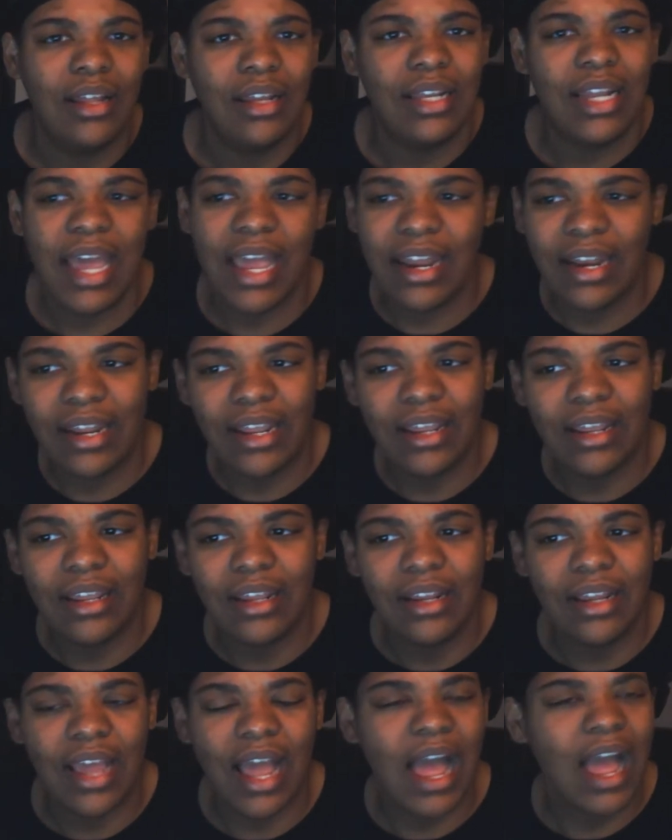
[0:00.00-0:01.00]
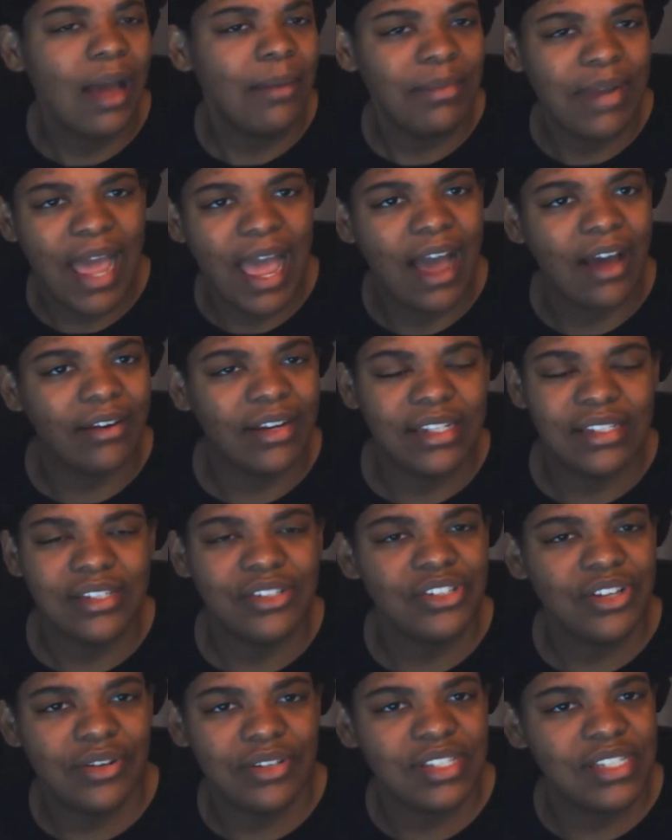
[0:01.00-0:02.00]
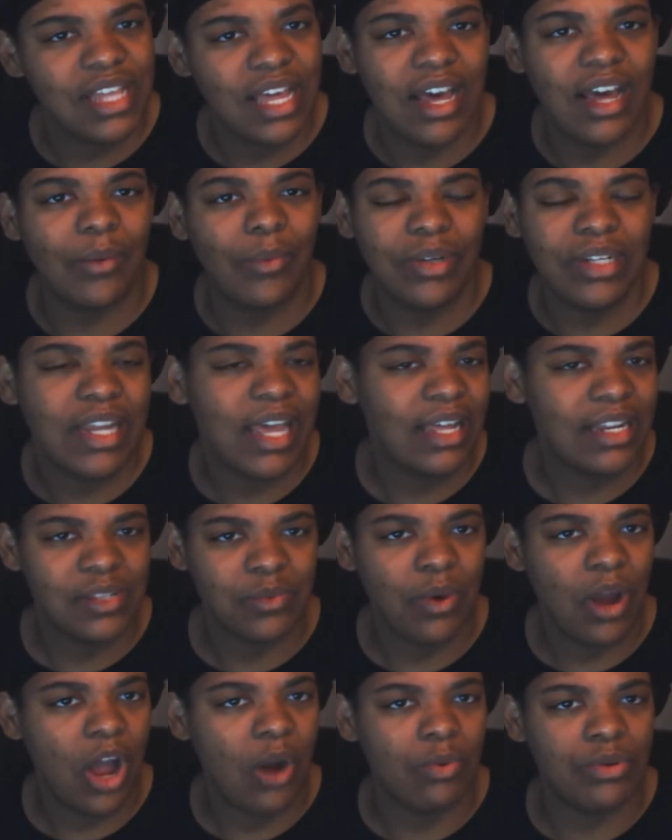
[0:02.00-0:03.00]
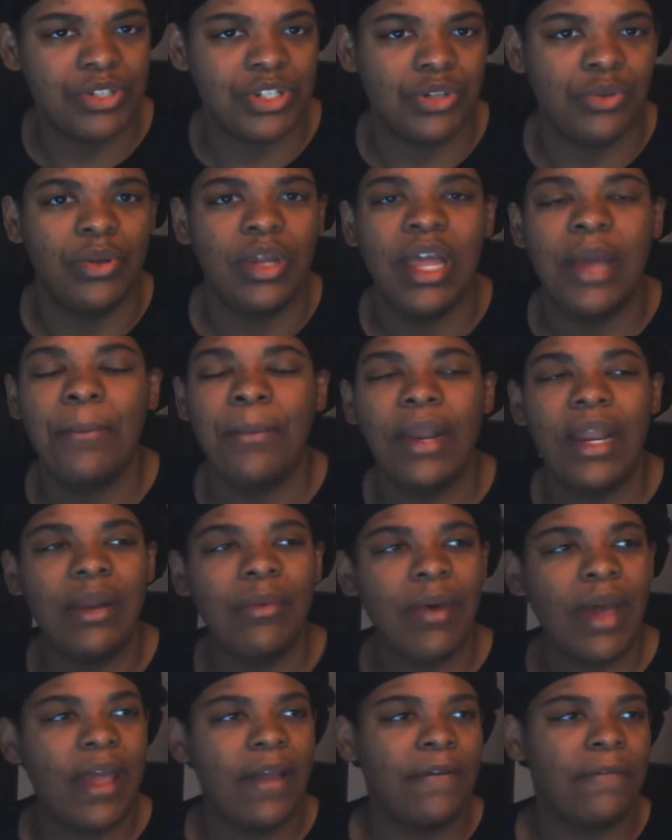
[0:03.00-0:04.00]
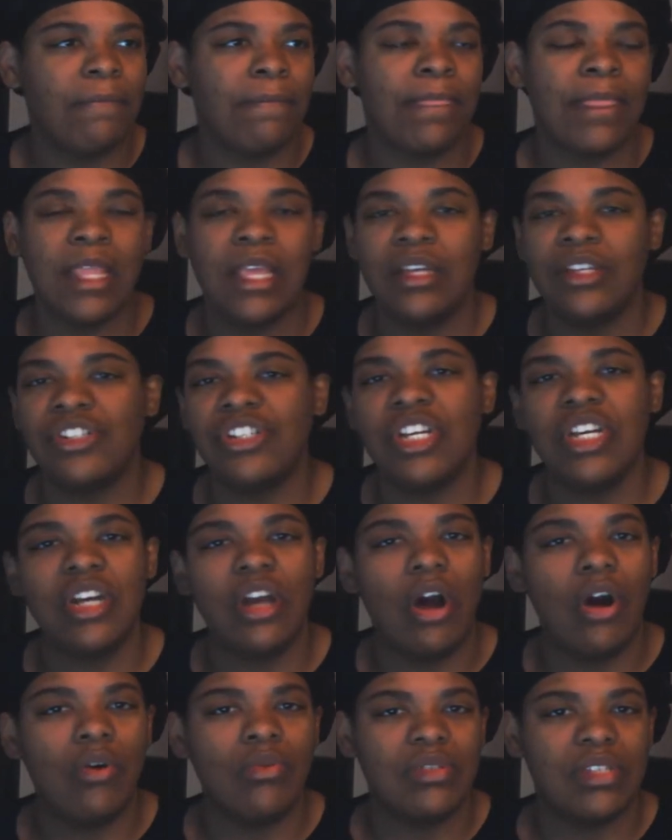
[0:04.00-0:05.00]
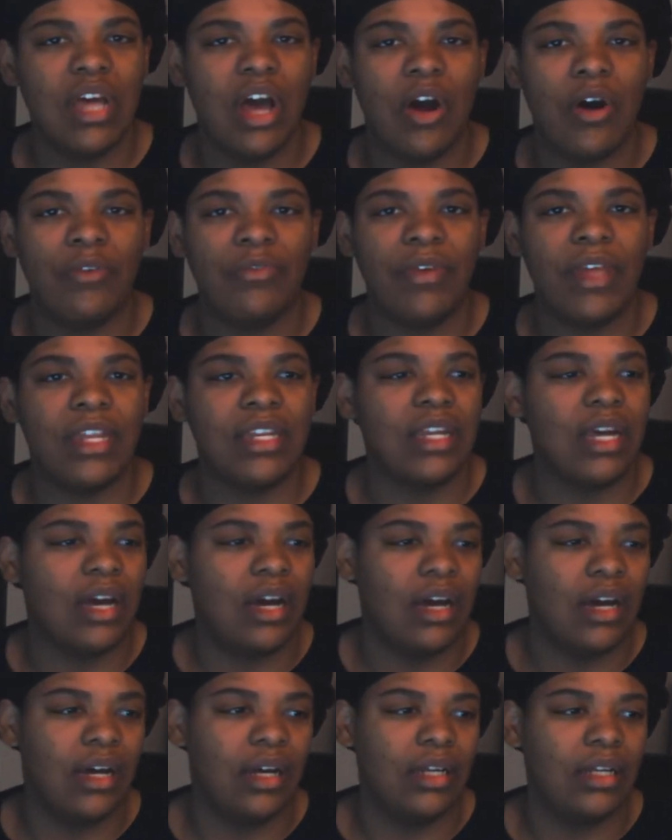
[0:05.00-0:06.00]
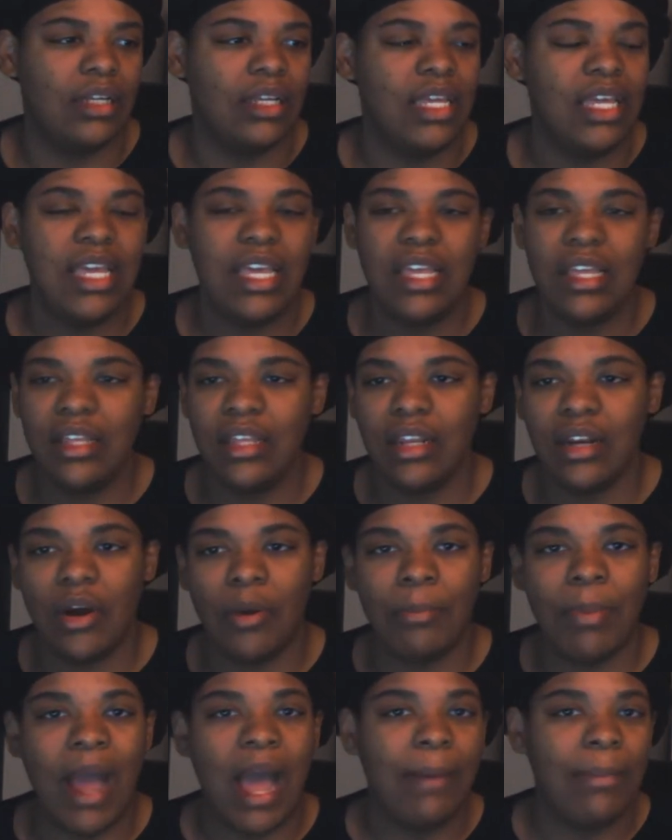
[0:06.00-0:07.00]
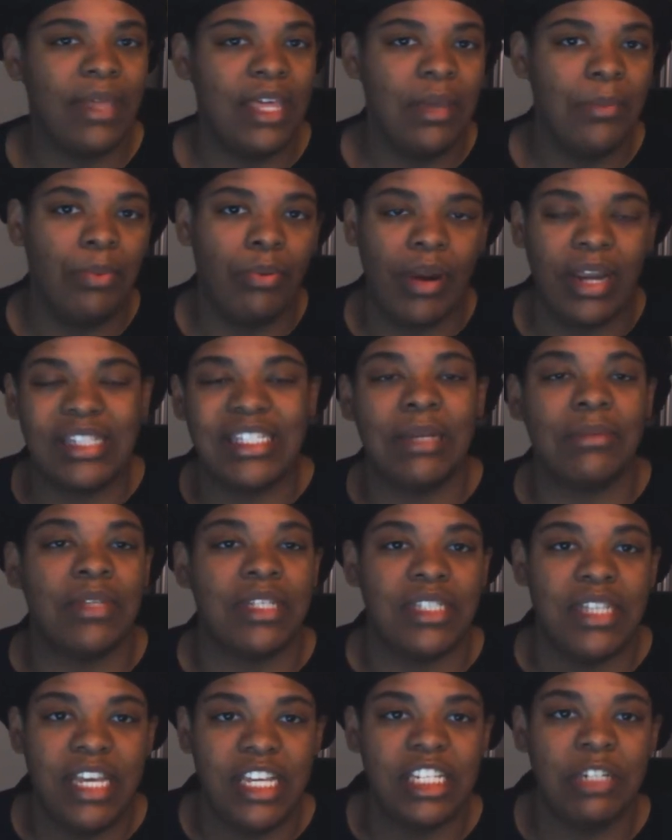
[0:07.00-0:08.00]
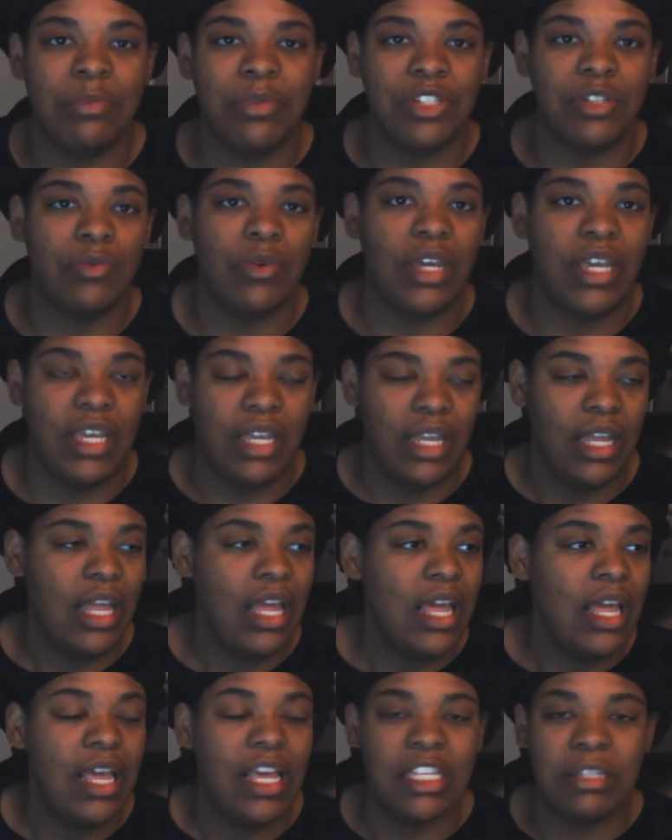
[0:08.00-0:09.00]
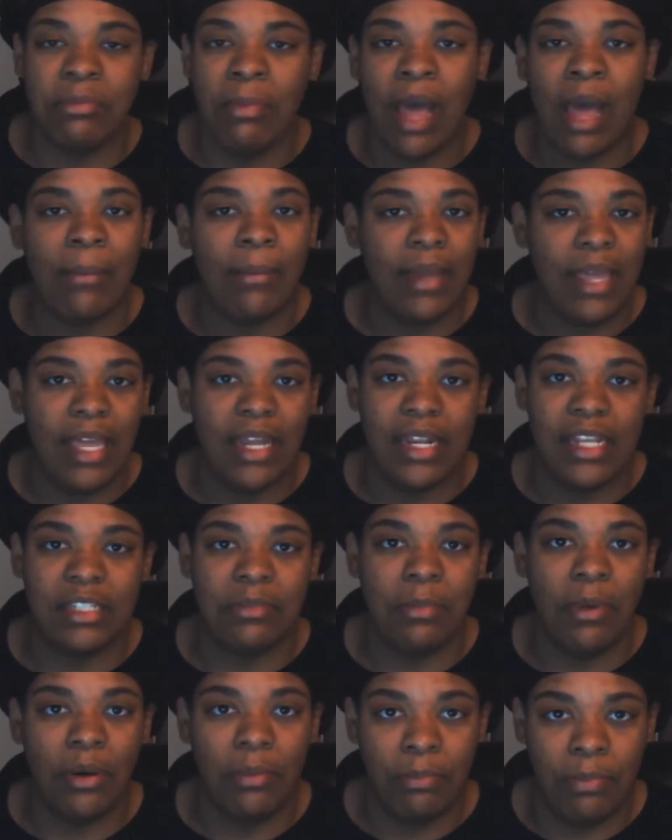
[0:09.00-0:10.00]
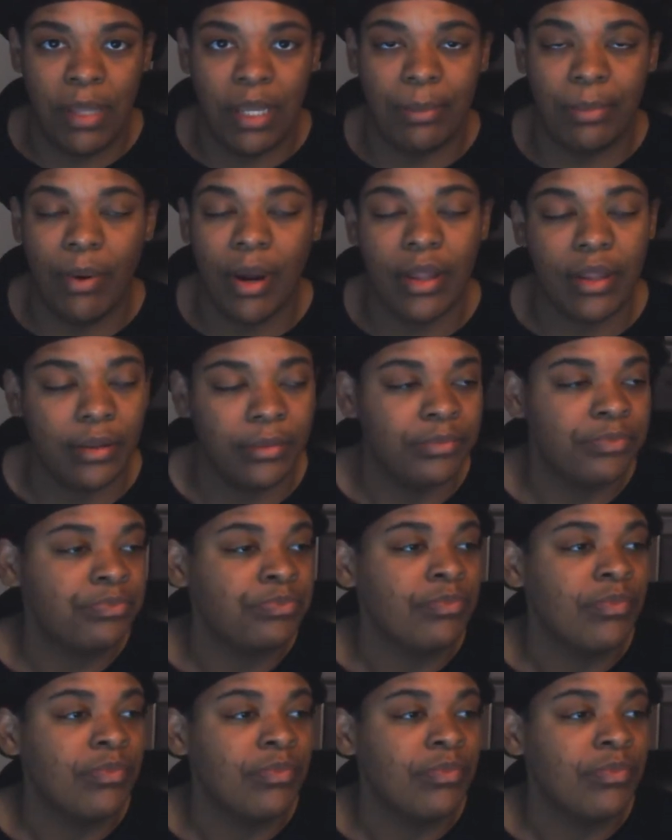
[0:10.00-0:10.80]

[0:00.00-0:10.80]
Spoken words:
lady, calm down. This is your son. What the hell is wrong with you? But anyway, she goes off and he, you know, Bobby, he breaks up the tension between his mama and his big brother.